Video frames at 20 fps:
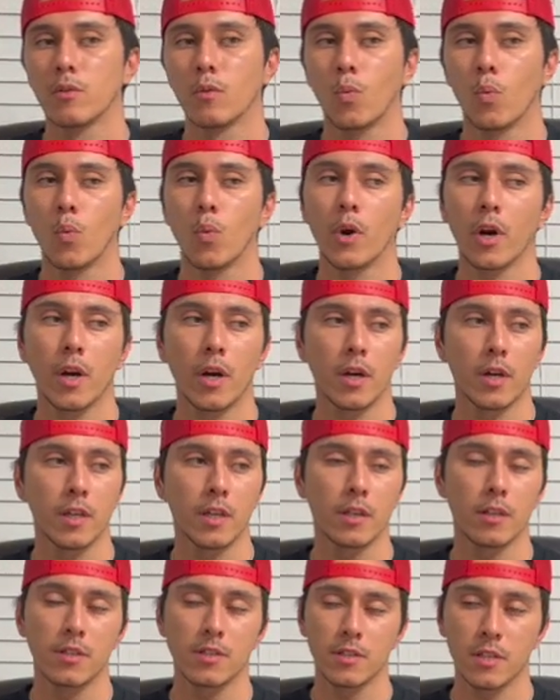where
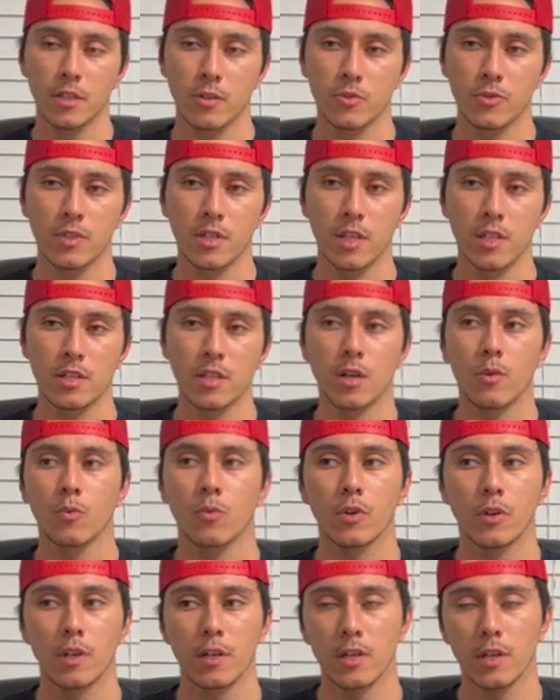did the single stitch and where
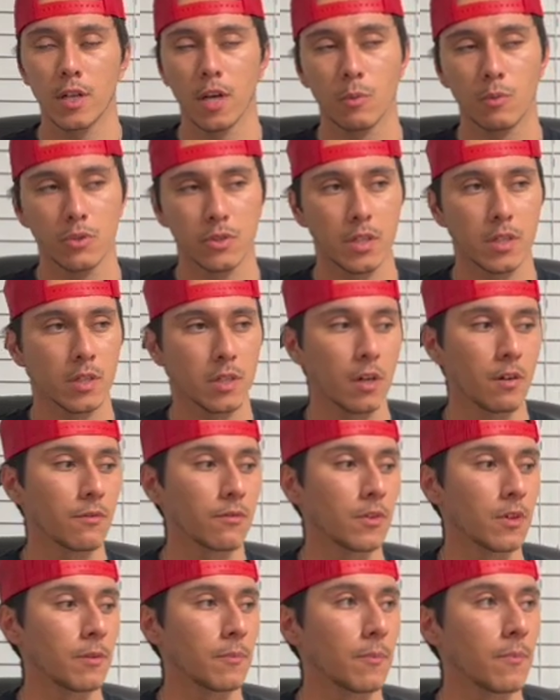did the double stitch come
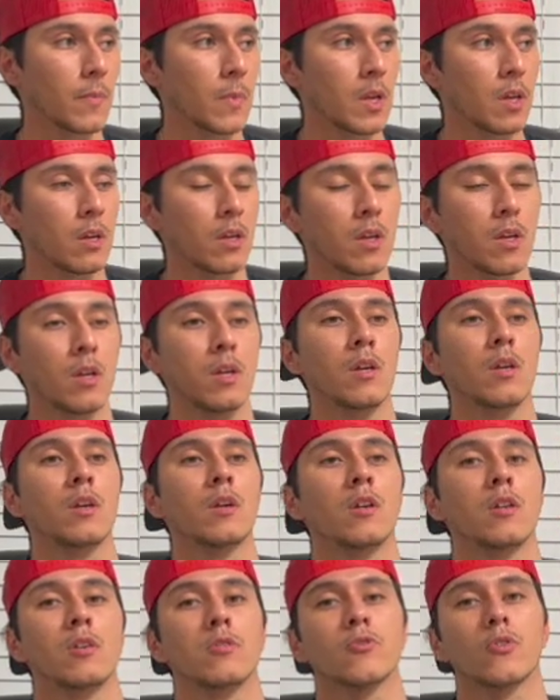from?
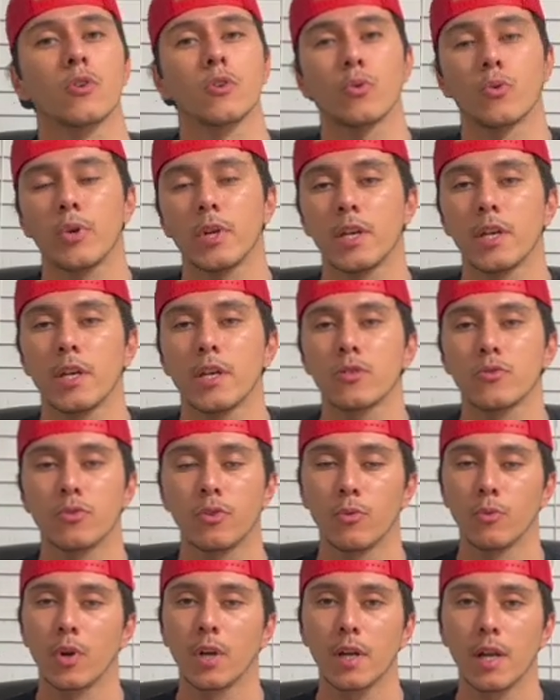So quick history
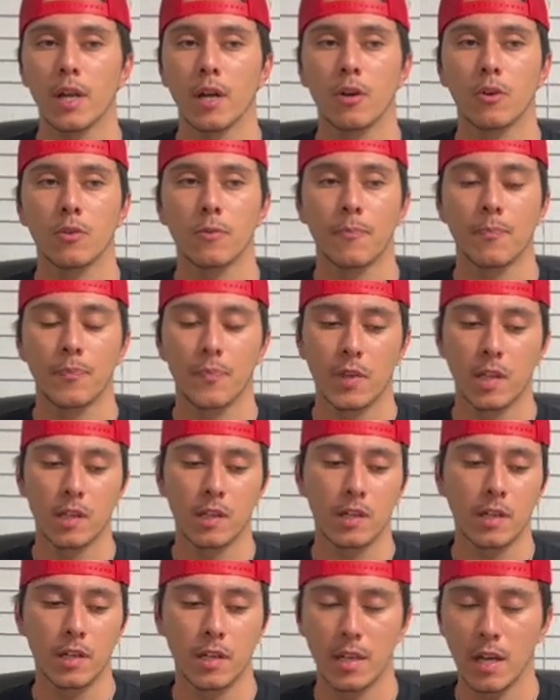rundown. In the
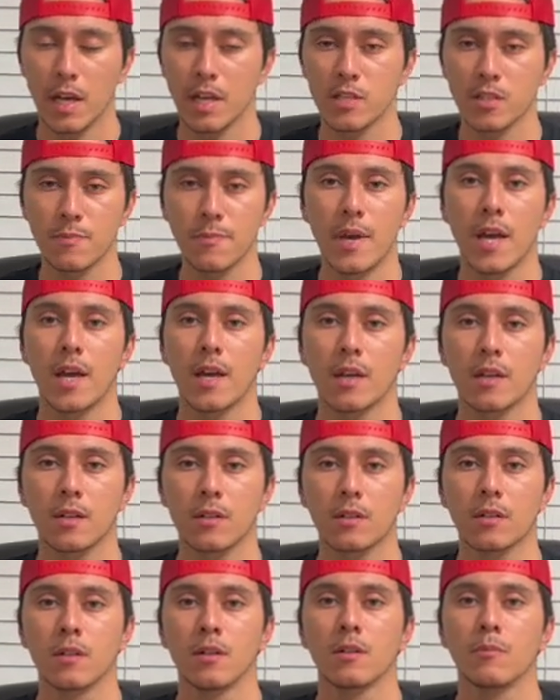dead smack
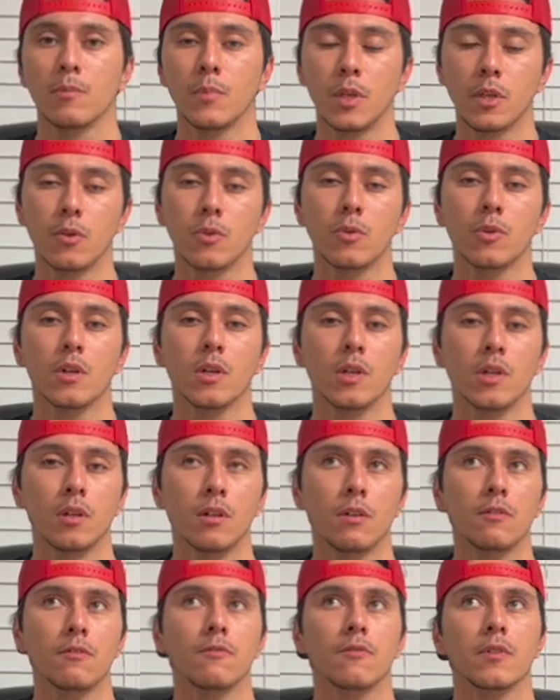middle
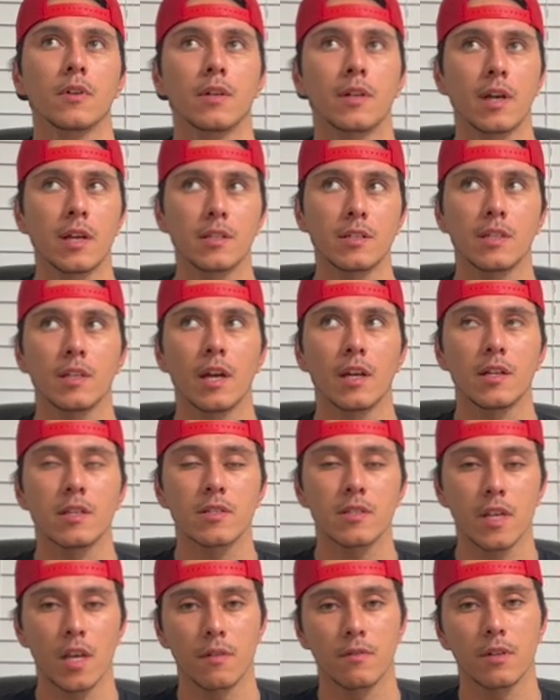of
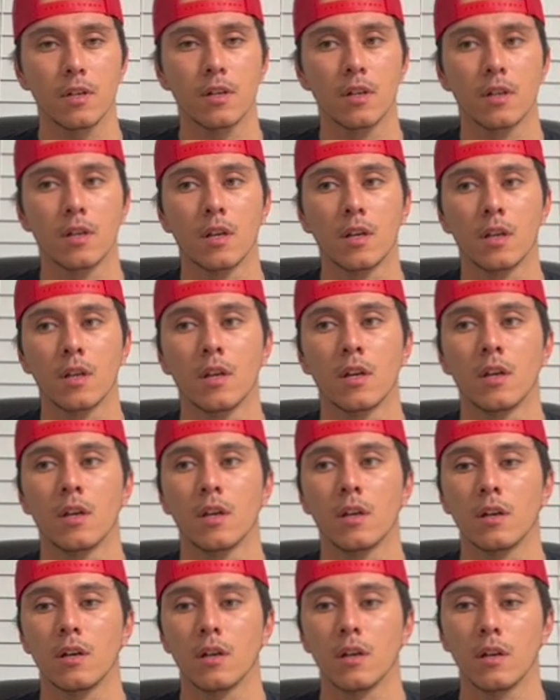1997,
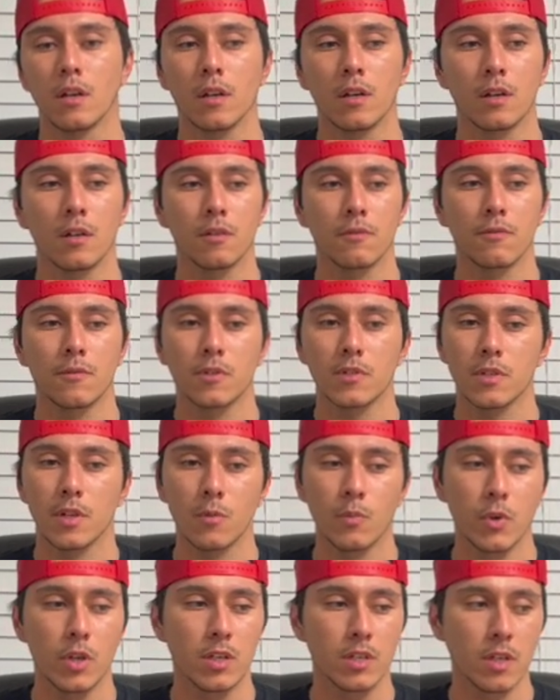for some
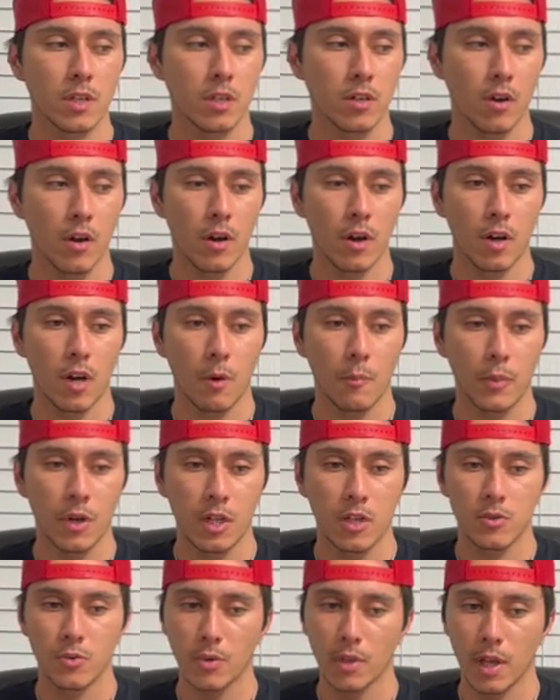reason all
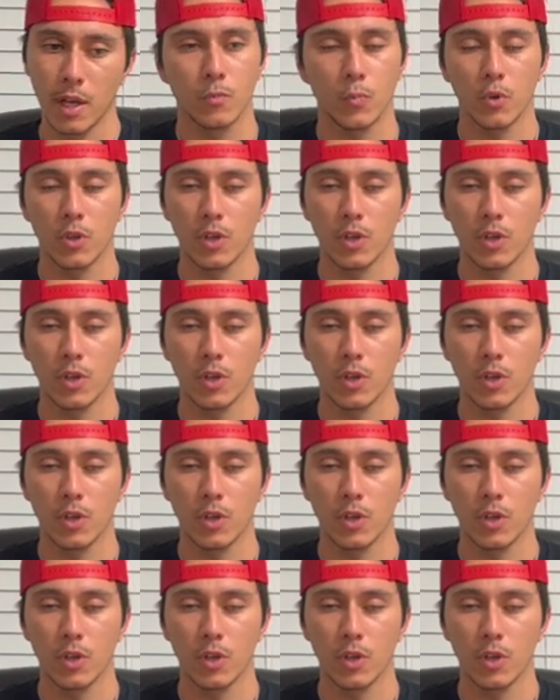companies were like, we're